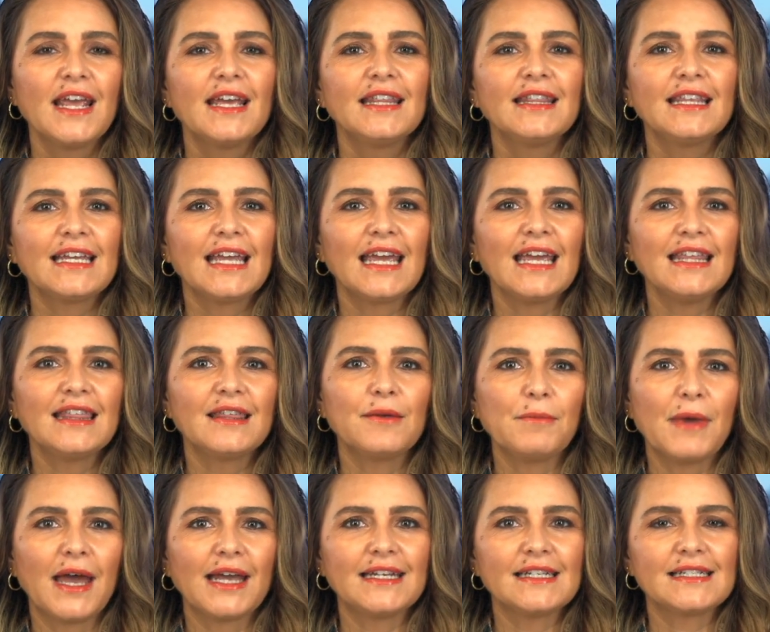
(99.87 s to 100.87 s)
The key
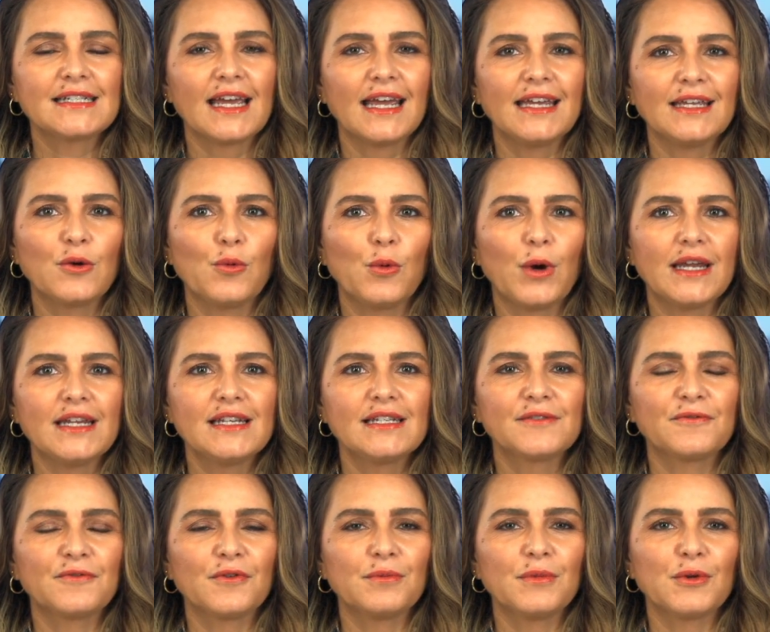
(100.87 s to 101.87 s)
thematic
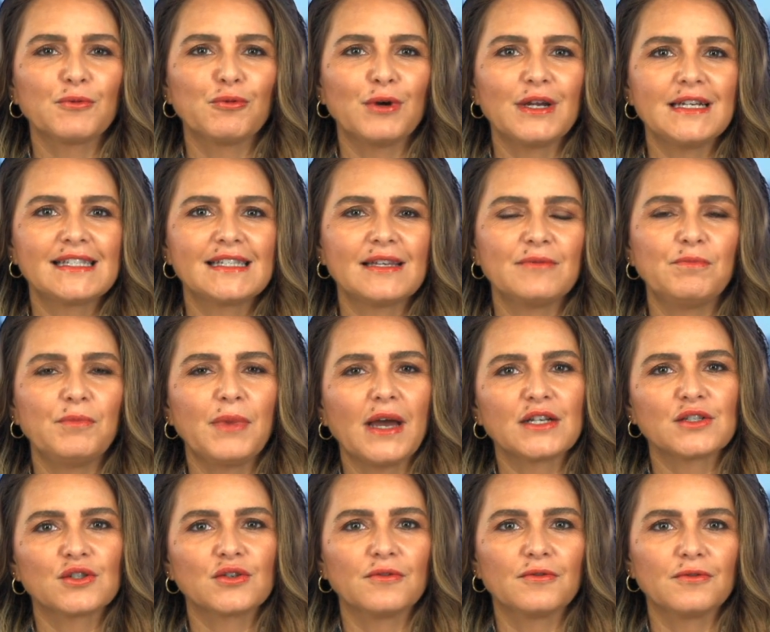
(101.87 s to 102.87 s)
takeaways from the recent
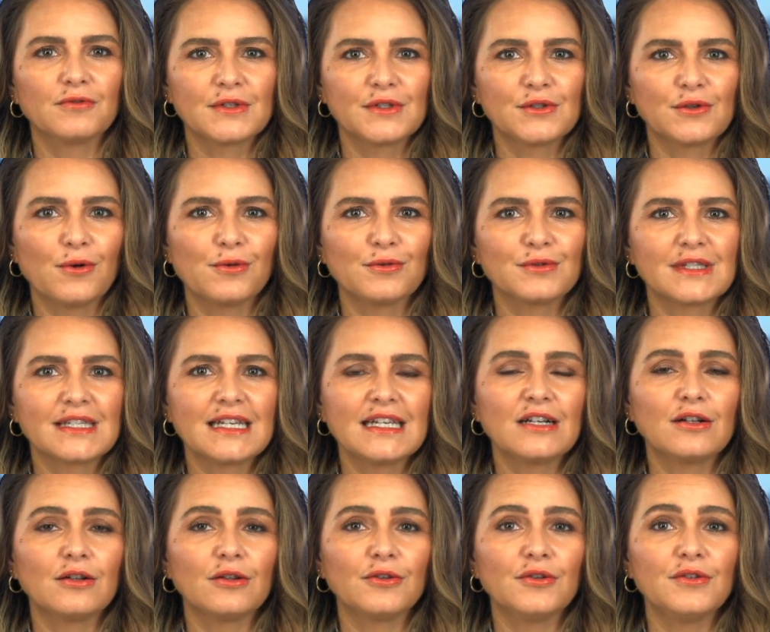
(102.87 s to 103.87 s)
batch of results
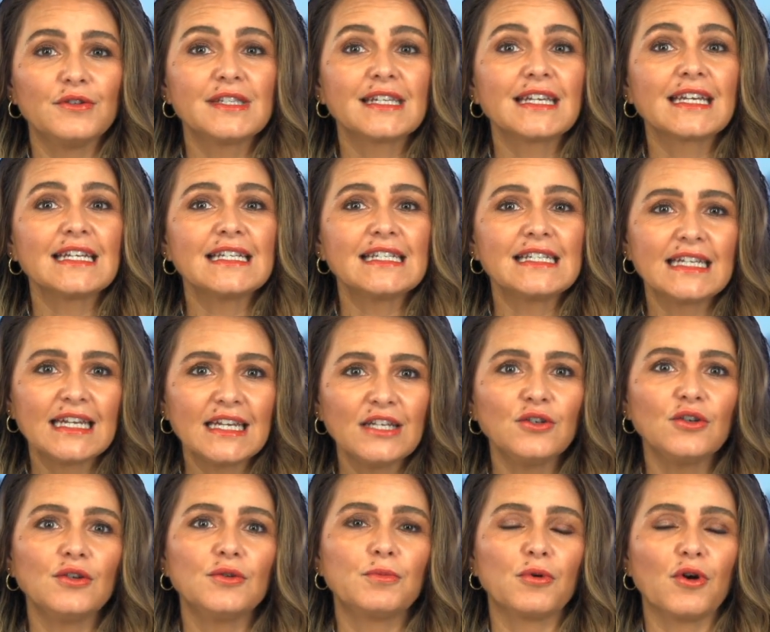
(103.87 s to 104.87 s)
includes
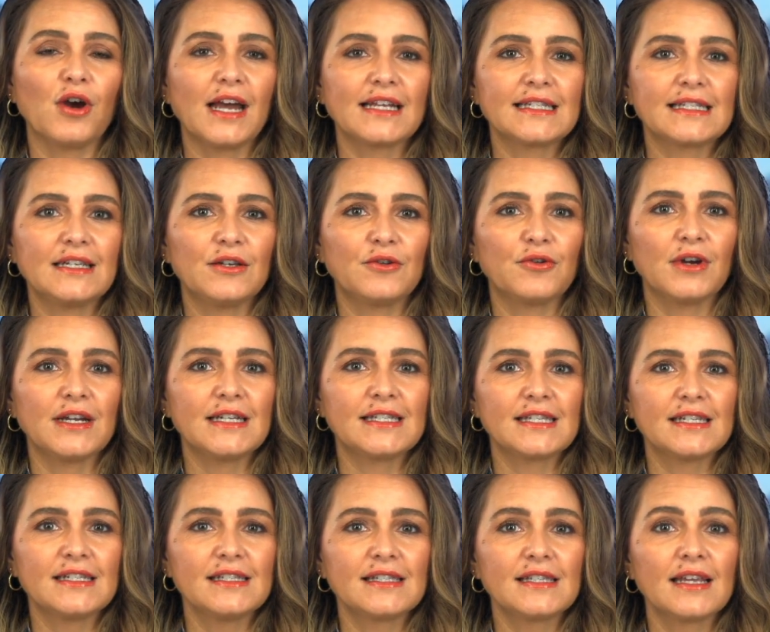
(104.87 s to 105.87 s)
continued price
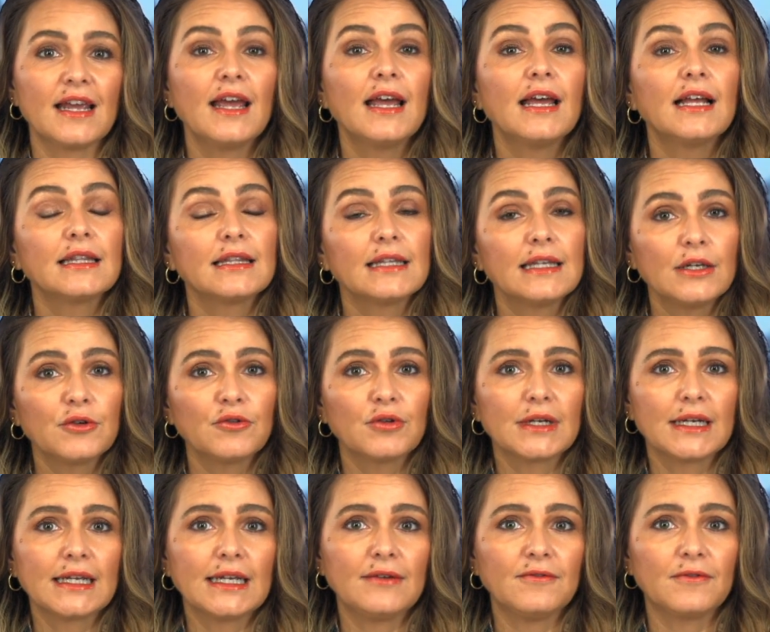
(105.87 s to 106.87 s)
increases,
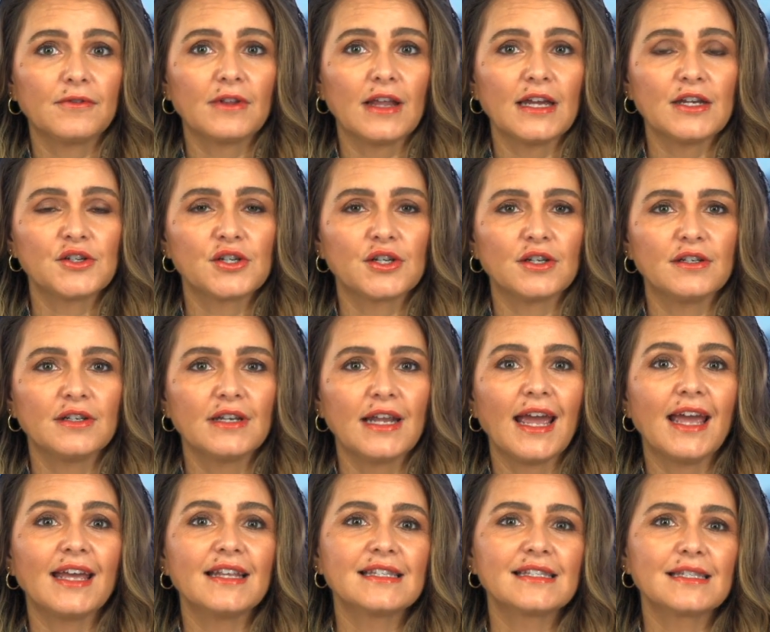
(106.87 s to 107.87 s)
lingering inflation
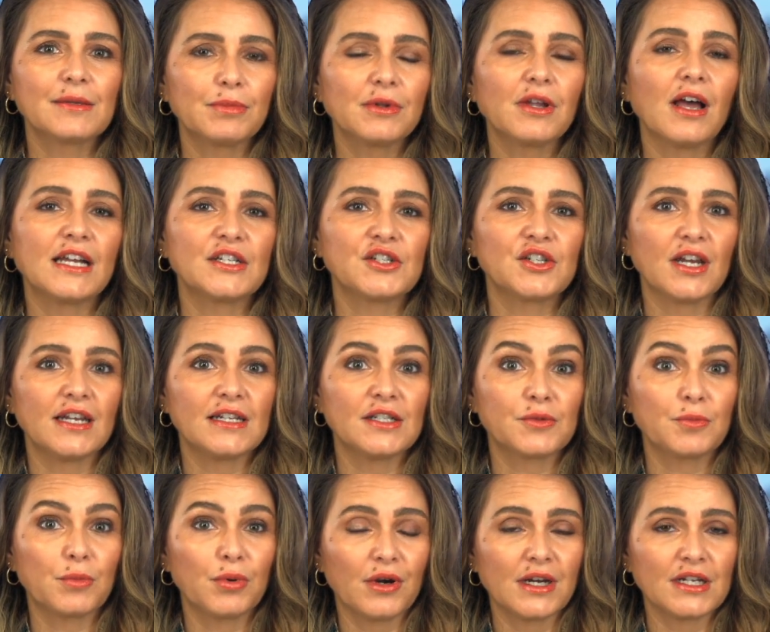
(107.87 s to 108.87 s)
and supply chain
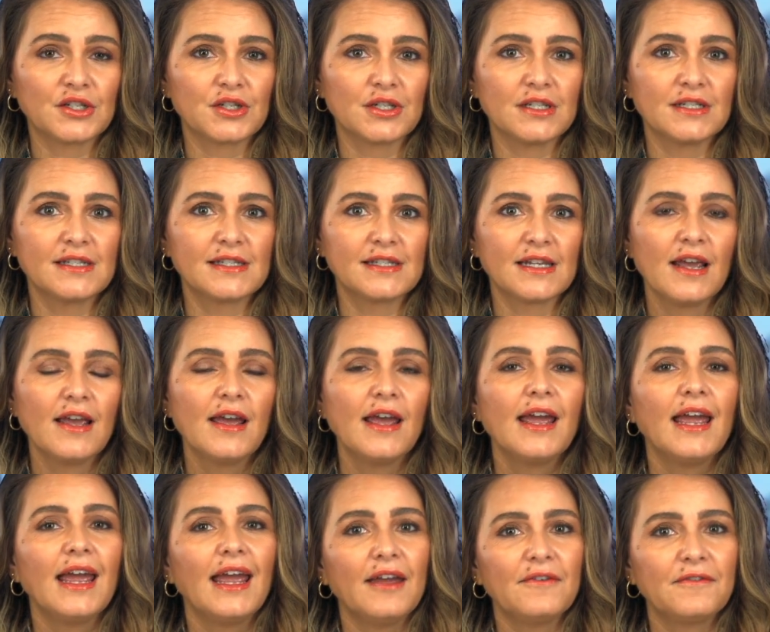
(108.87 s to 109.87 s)
pressures,
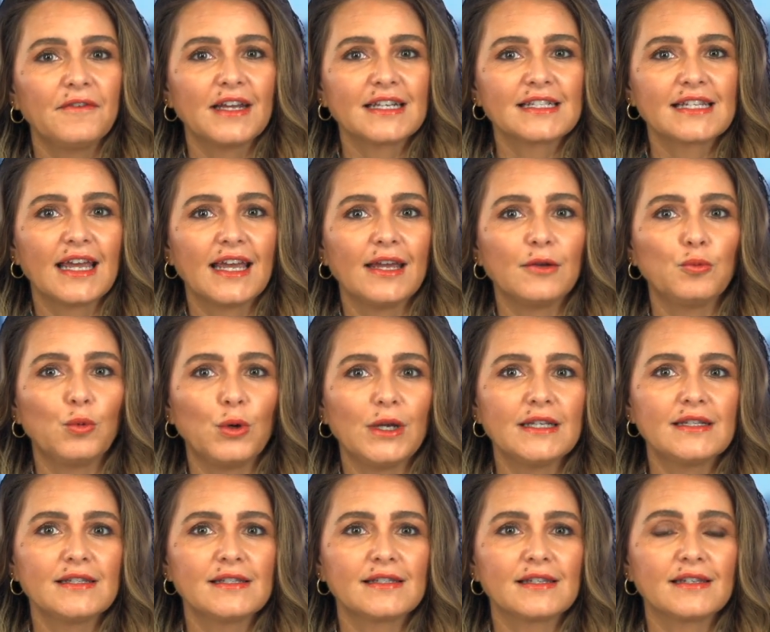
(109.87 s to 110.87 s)
FX
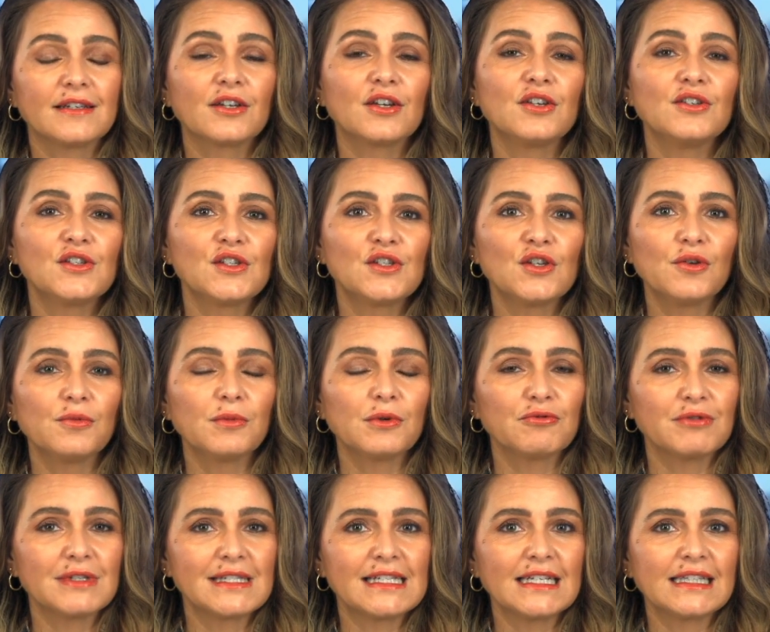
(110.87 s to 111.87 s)
headwinds, consumer
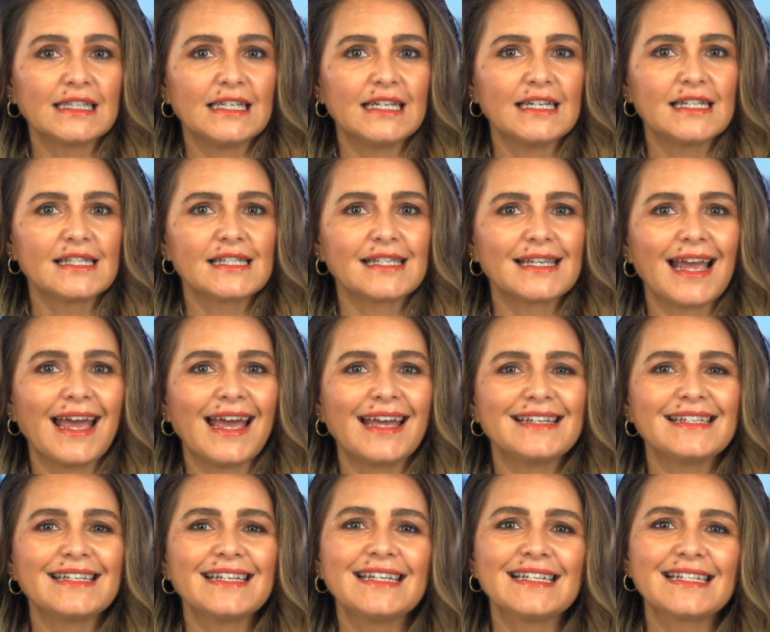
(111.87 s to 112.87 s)
resilience
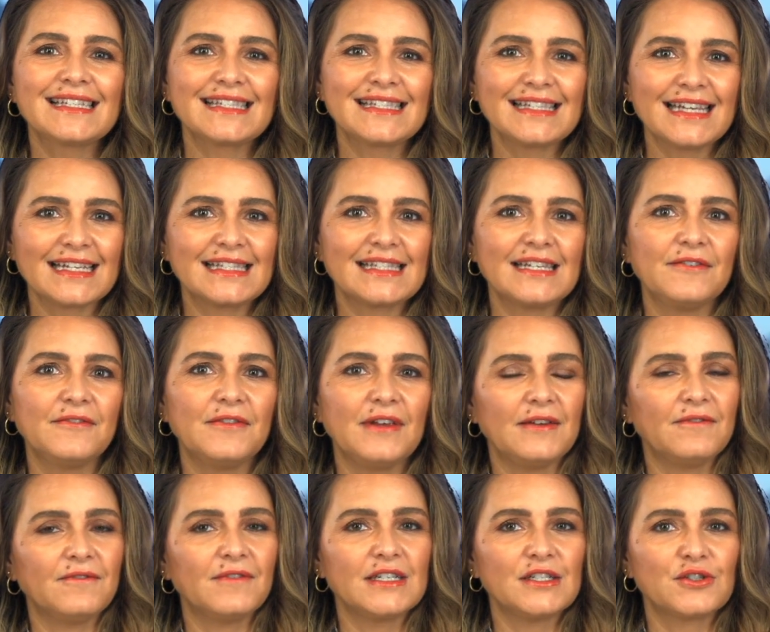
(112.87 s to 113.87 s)
and excessive
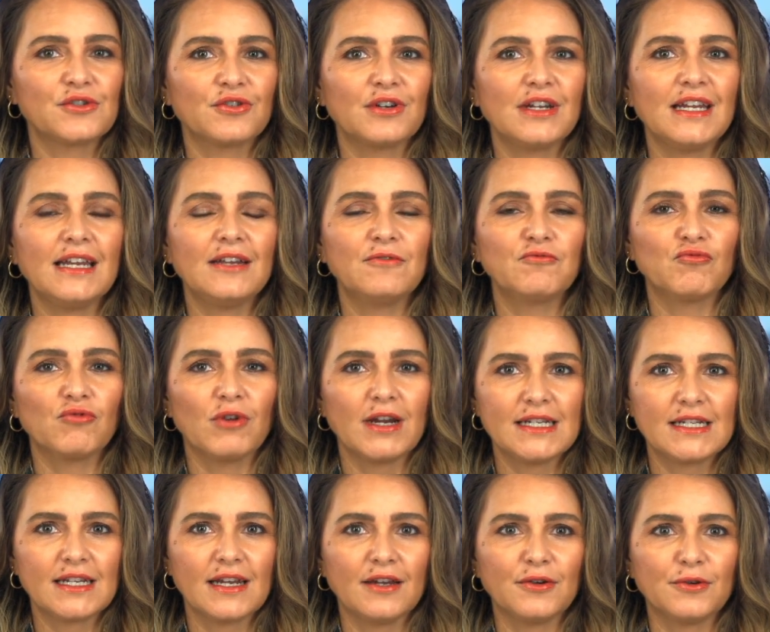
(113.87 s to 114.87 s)
inventory in
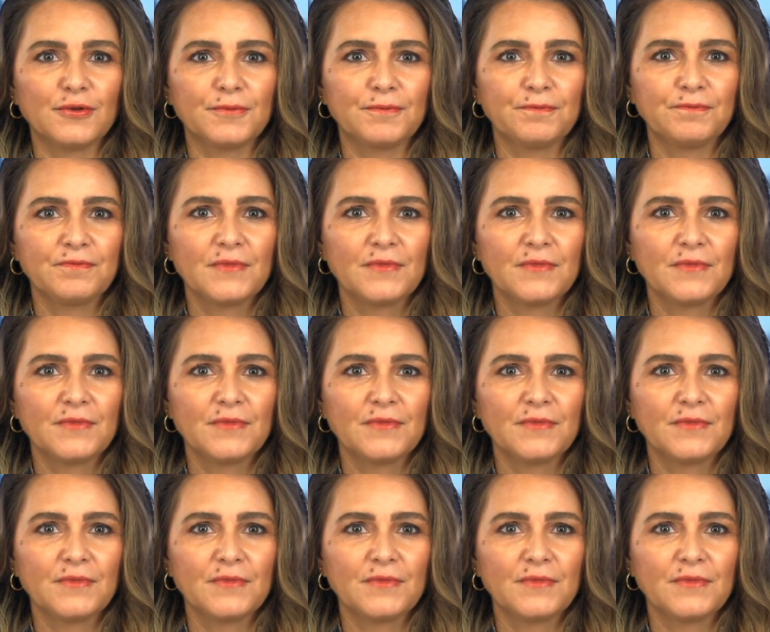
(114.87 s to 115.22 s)
retail.